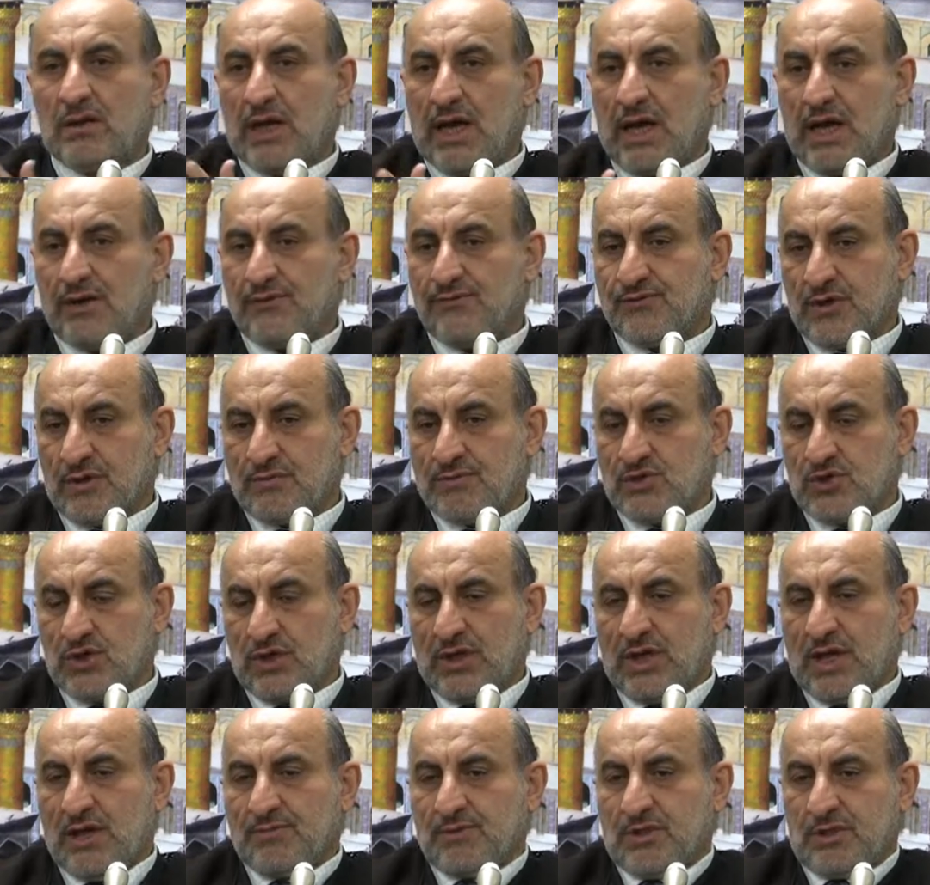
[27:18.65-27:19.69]
And from
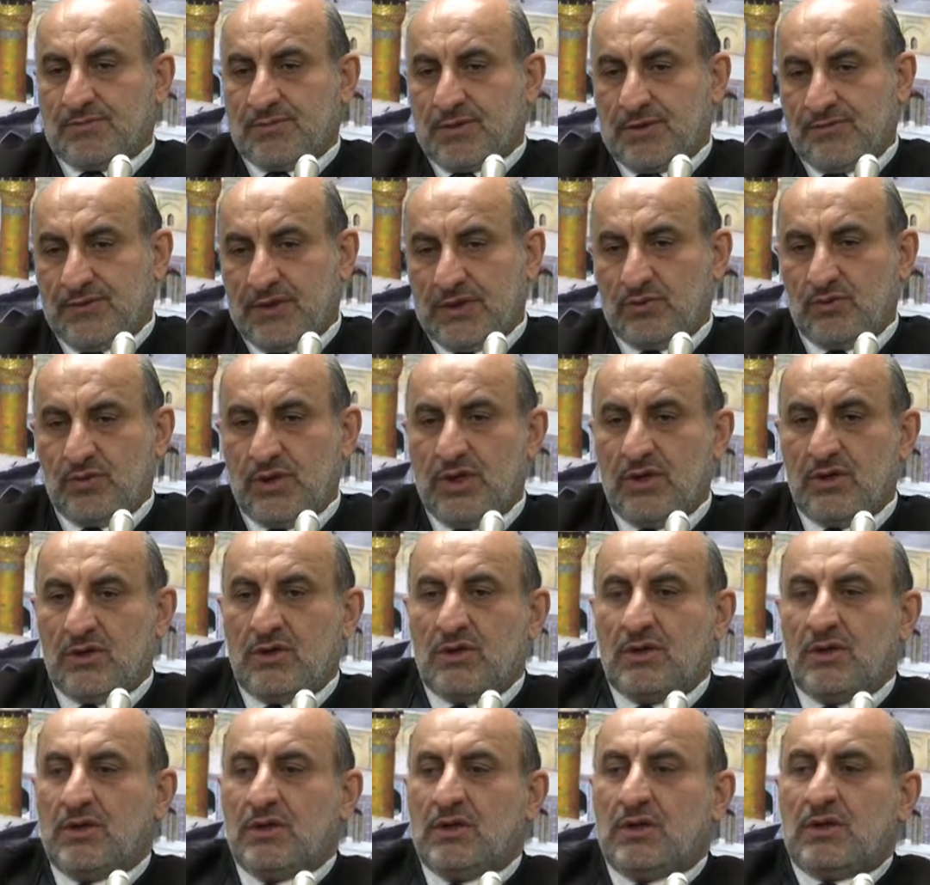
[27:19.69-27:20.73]
Sunnah of the Prophet, we
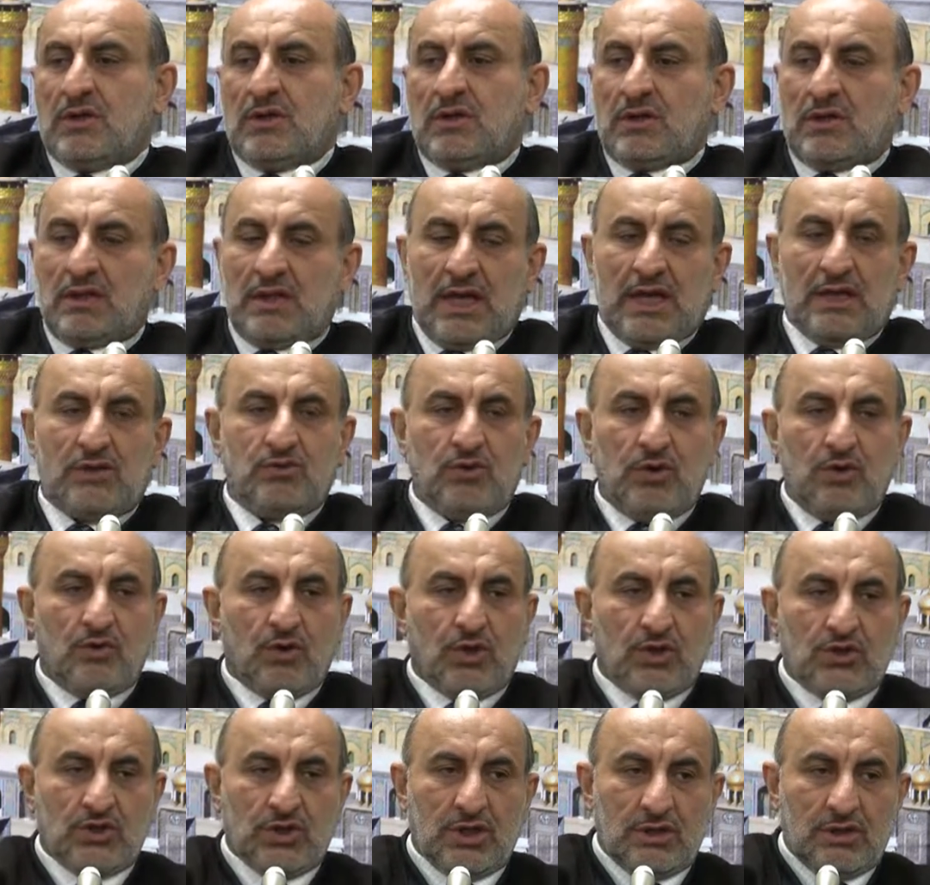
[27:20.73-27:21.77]
know that we
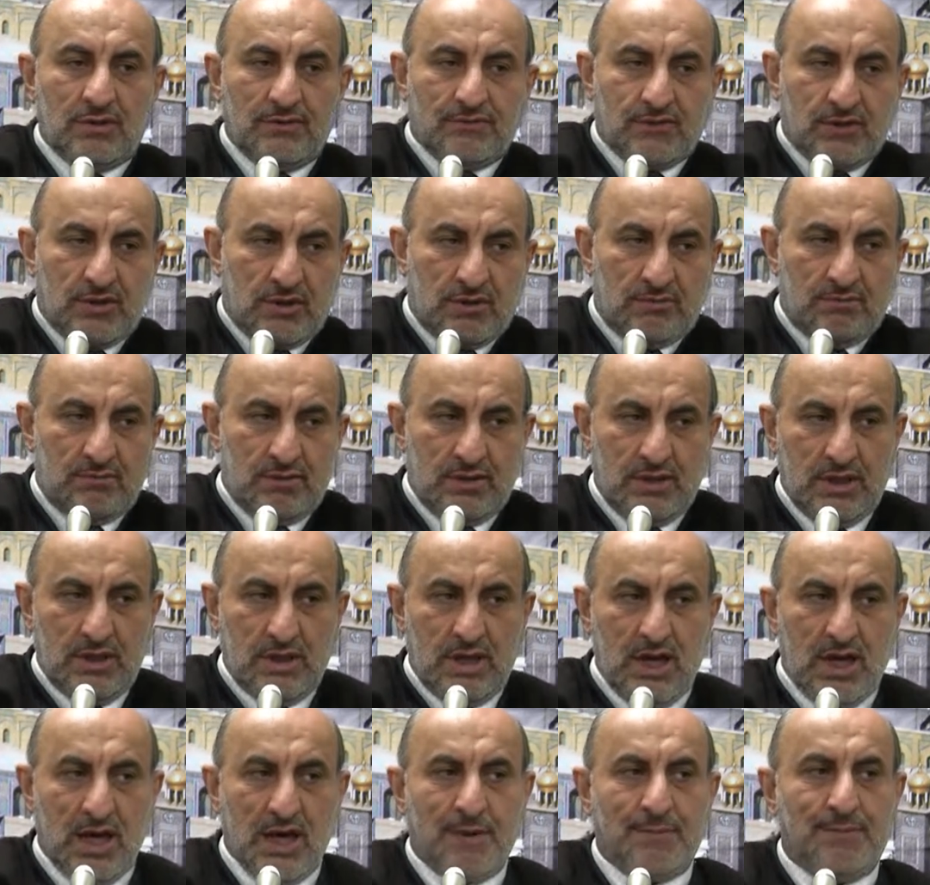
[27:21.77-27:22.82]
wash it from
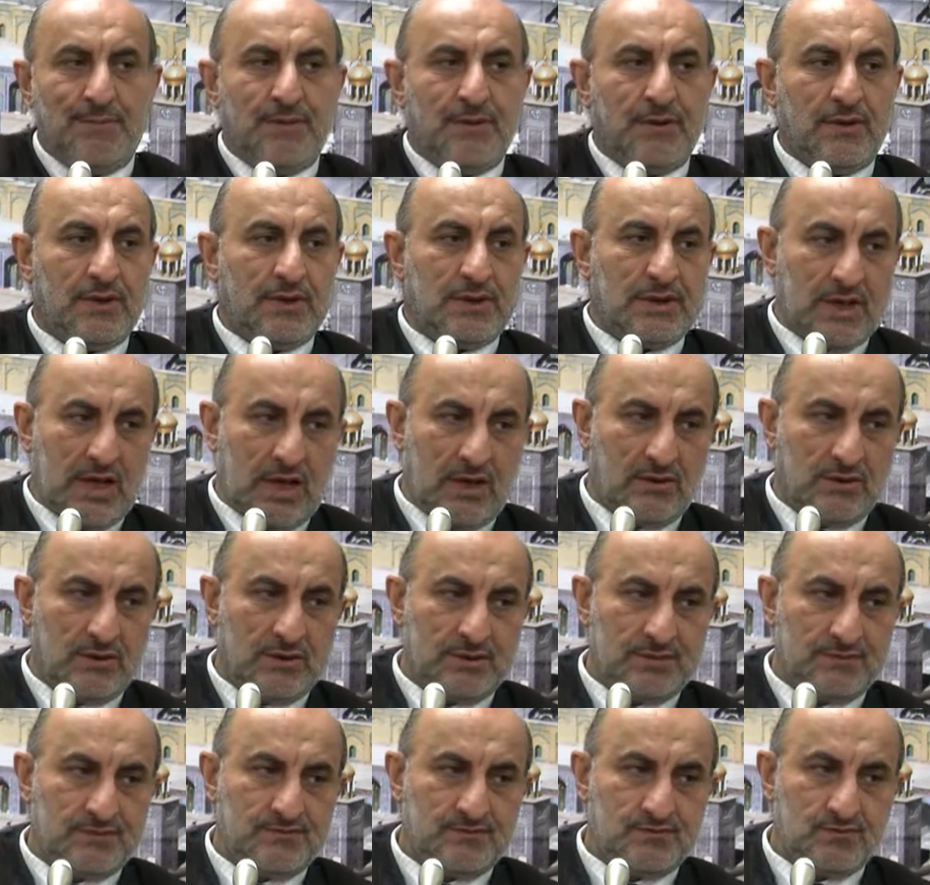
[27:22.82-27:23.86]
up,
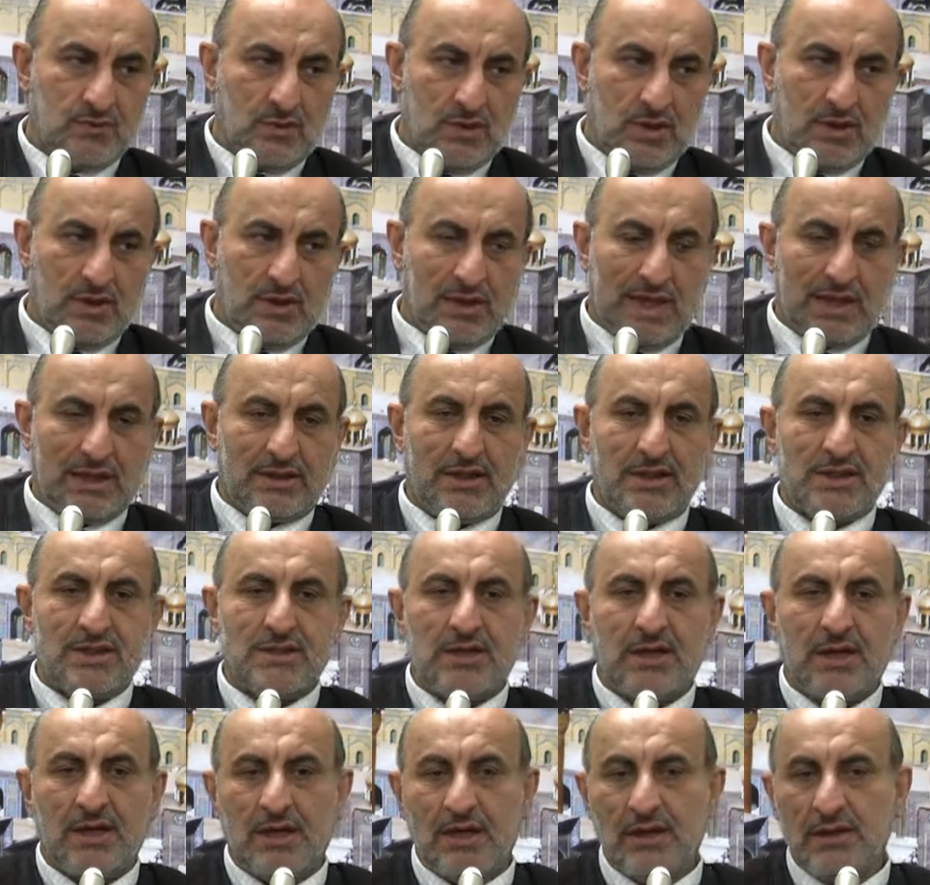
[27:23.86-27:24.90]
down. That
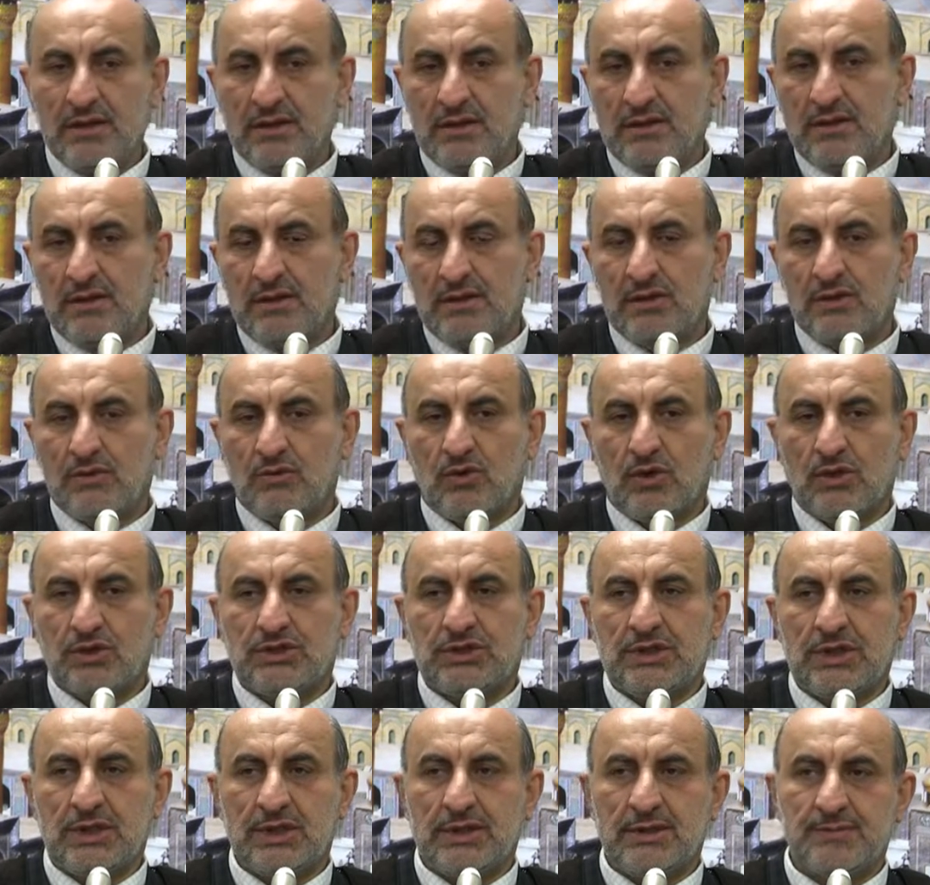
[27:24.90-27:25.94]
is the
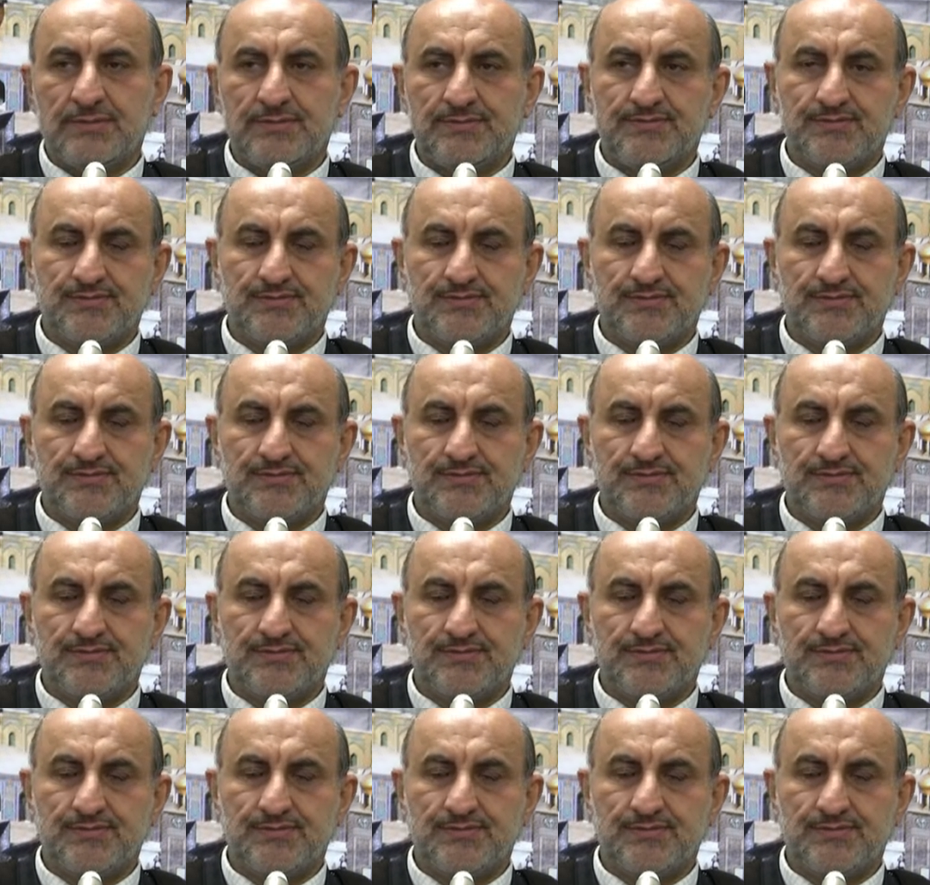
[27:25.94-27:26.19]
washing.